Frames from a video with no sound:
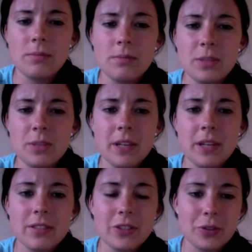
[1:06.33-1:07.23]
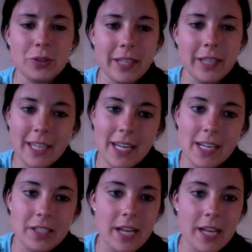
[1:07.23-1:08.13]
Just because there's a drinking
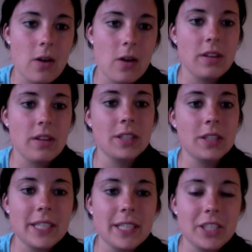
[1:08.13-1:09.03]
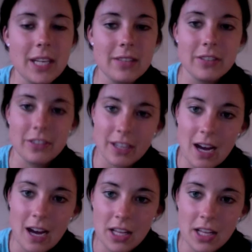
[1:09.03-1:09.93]
age, now the underage kids that are in
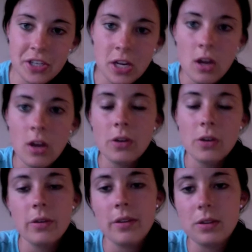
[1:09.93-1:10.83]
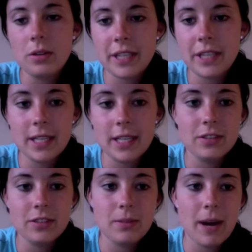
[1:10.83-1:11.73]
college go to the older
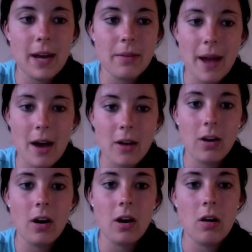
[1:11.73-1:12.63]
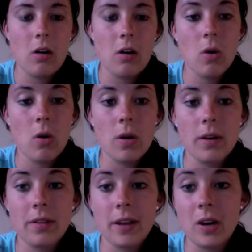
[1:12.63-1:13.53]
kids to buy them alcohol,
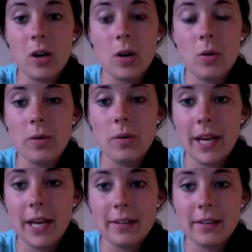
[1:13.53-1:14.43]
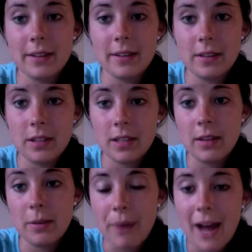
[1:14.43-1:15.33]
or they go and
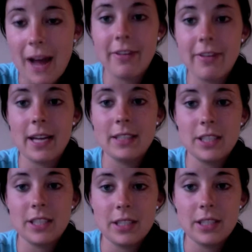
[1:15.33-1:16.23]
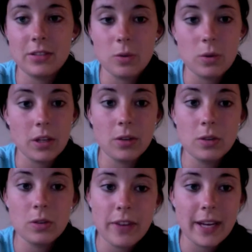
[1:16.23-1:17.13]
either buy fake IDs or
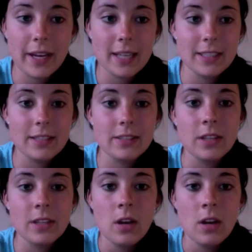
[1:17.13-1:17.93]
use fake IDs,